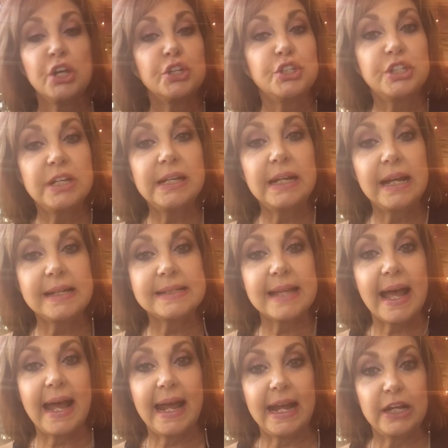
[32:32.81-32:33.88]
She does
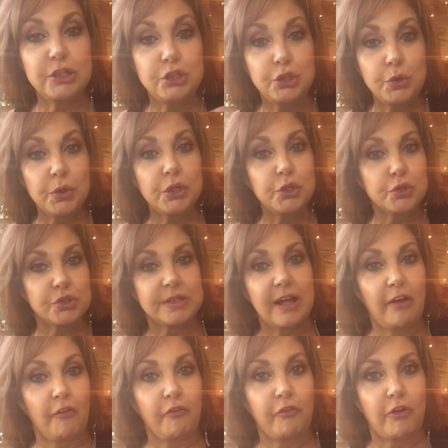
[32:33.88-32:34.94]
a
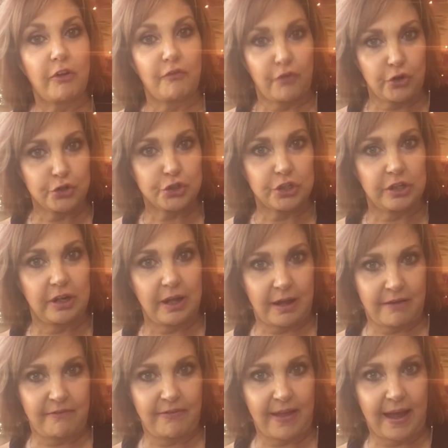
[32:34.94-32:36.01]
do-it-yourself version
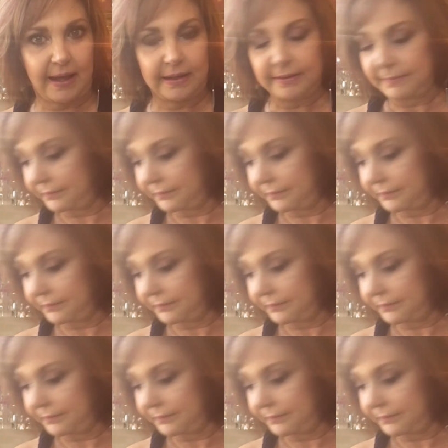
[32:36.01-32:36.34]
of that,